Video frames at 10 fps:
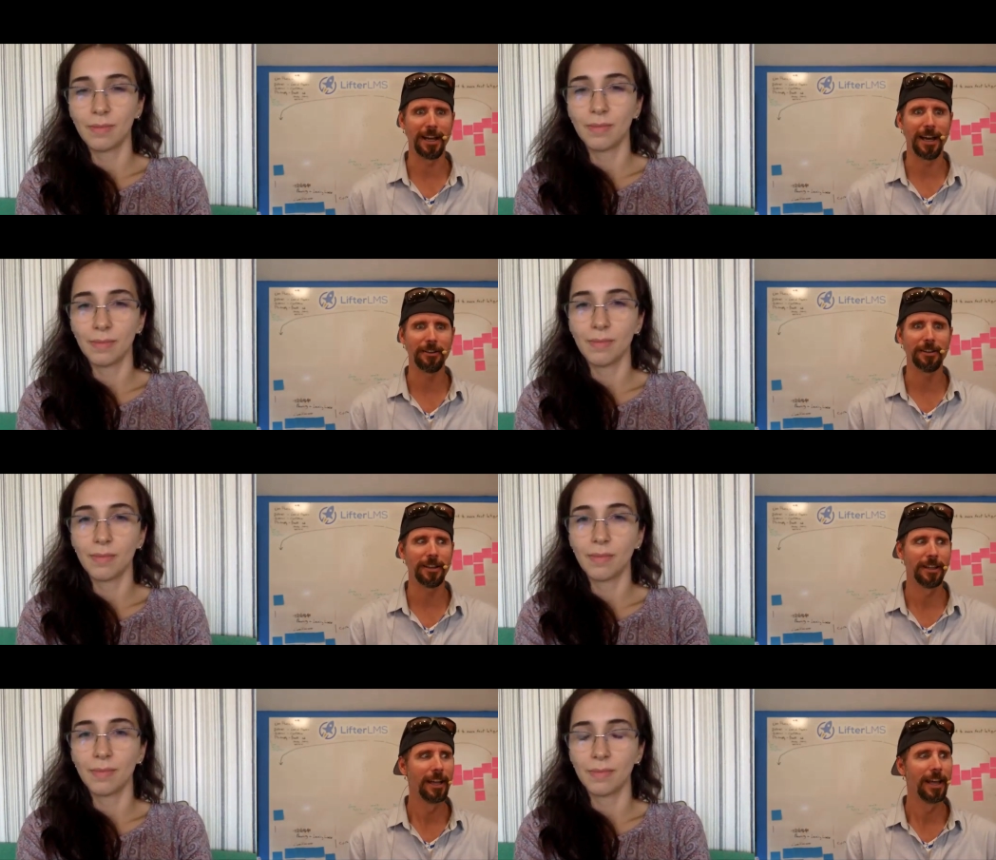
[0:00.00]
Speaker 1: How,
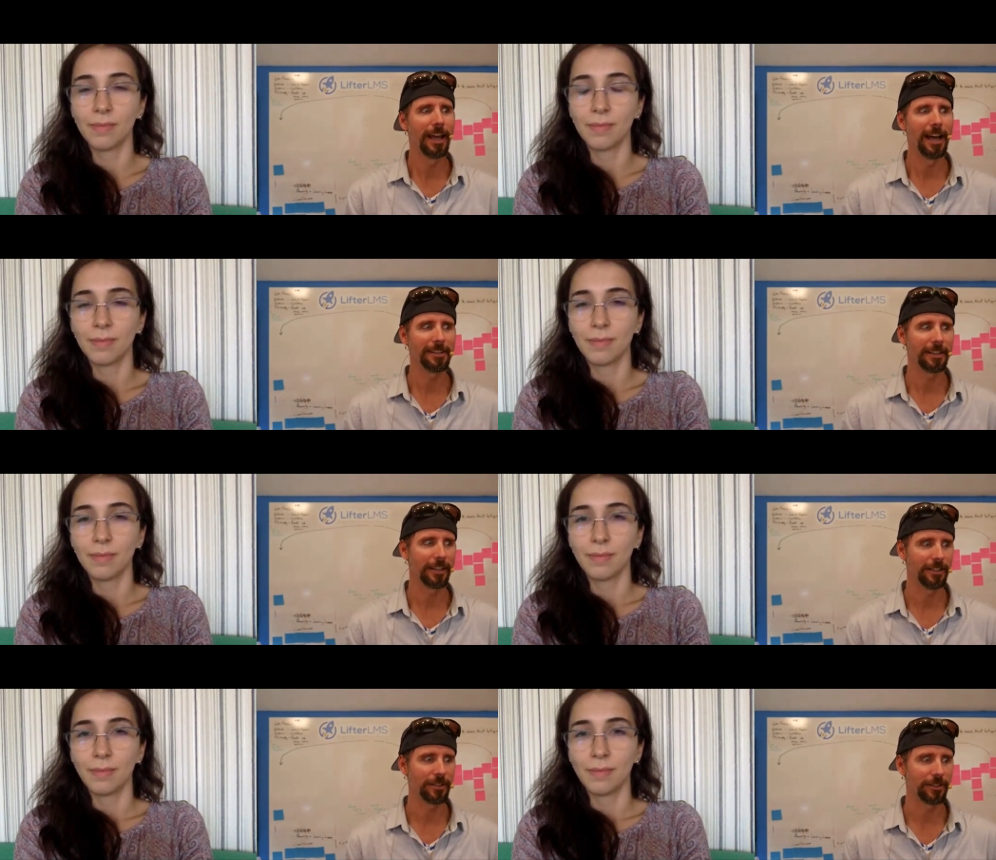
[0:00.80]
as a
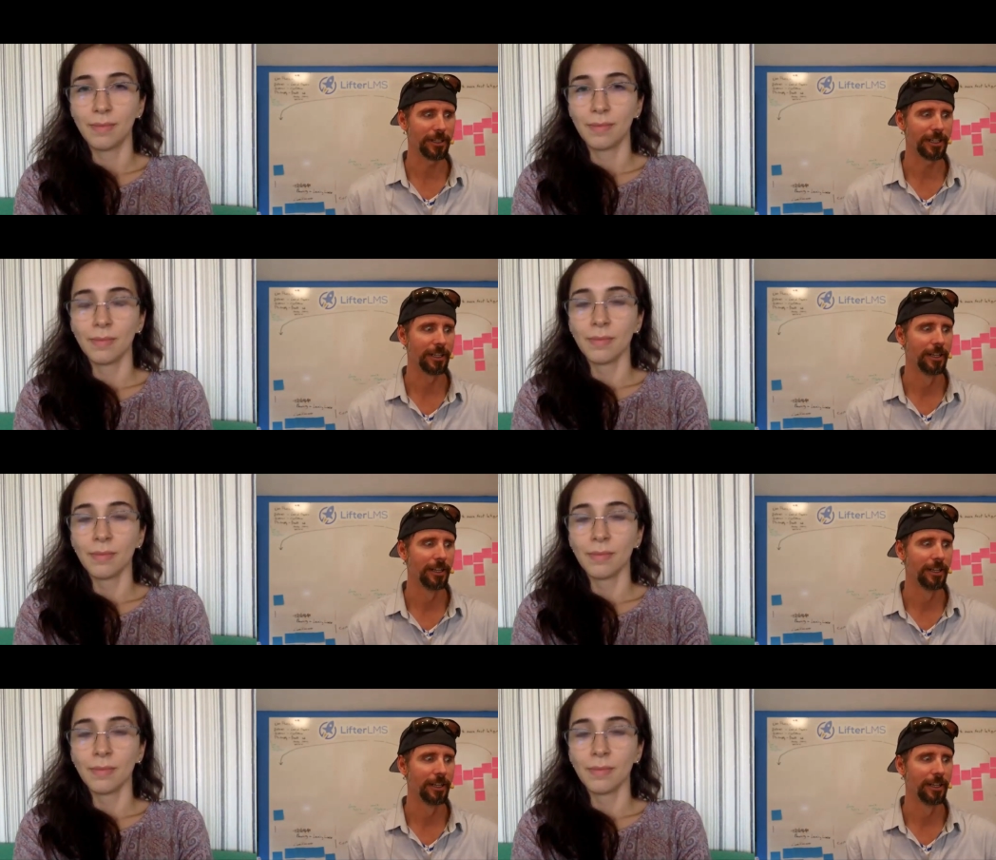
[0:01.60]
country,